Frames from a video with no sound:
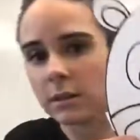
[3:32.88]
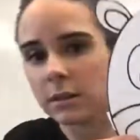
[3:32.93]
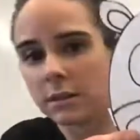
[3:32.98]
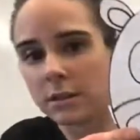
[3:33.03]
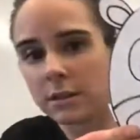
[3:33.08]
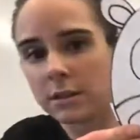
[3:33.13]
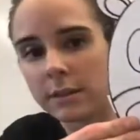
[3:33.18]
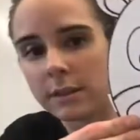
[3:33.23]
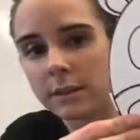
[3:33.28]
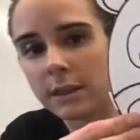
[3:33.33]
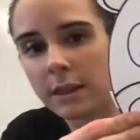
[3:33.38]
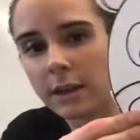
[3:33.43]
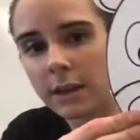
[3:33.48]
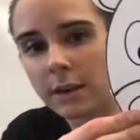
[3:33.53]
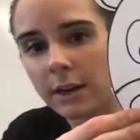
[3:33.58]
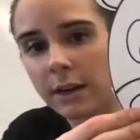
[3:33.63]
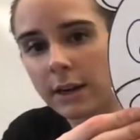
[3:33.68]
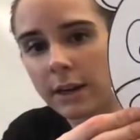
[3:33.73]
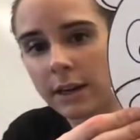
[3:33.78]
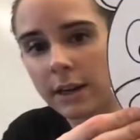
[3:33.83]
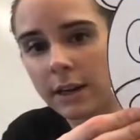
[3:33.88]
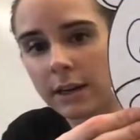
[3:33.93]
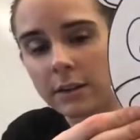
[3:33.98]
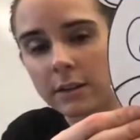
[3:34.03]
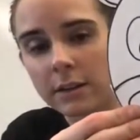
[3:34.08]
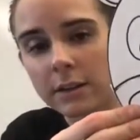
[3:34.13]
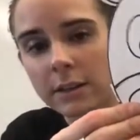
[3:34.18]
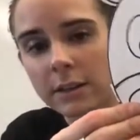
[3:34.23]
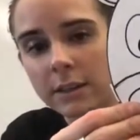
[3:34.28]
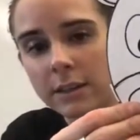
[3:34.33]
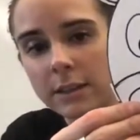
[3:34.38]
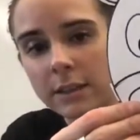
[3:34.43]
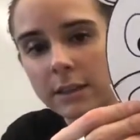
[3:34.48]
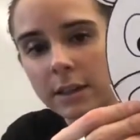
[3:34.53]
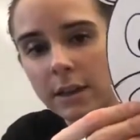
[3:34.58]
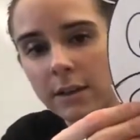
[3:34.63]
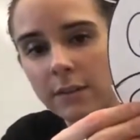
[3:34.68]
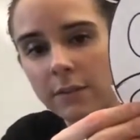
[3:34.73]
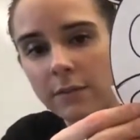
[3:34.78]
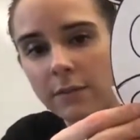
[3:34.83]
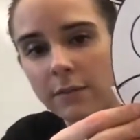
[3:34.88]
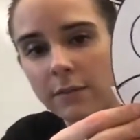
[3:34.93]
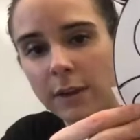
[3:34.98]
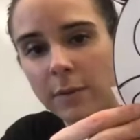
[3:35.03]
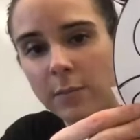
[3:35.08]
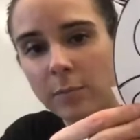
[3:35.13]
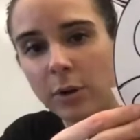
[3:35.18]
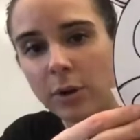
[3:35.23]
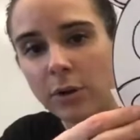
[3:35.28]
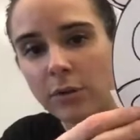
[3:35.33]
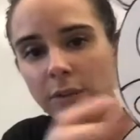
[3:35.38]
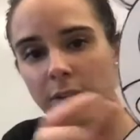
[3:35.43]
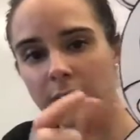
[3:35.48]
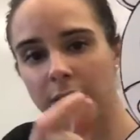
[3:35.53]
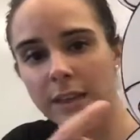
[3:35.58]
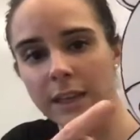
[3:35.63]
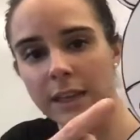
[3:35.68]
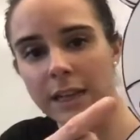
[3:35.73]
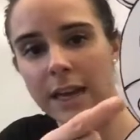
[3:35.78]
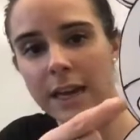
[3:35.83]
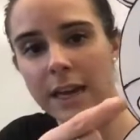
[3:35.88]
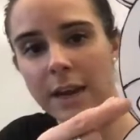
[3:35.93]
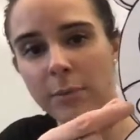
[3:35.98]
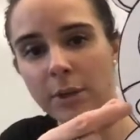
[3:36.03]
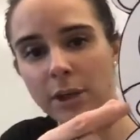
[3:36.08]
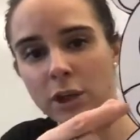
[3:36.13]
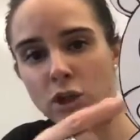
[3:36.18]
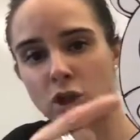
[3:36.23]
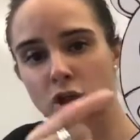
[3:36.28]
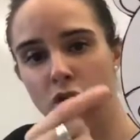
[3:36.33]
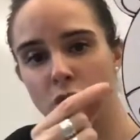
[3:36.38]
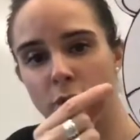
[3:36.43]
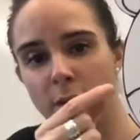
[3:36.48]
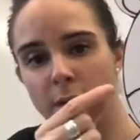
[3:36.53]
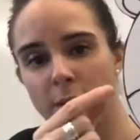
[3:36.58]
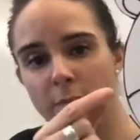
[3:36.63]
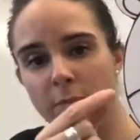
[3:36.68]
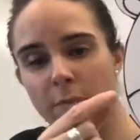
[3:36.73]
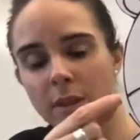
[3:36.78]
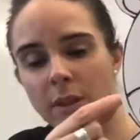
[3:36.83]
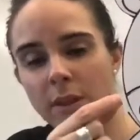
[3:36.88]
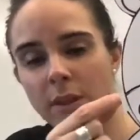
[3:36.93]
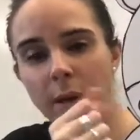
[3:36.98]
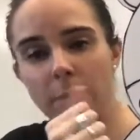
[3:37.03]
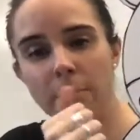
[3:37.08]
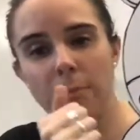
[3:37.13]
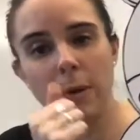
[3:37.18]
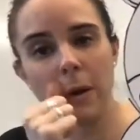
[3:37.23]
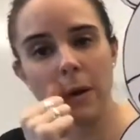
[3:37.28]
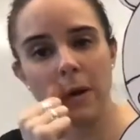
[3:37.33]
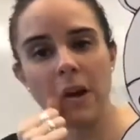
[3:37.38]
Do you see that right here? This does not fit perfectly, and I'm going to trim that part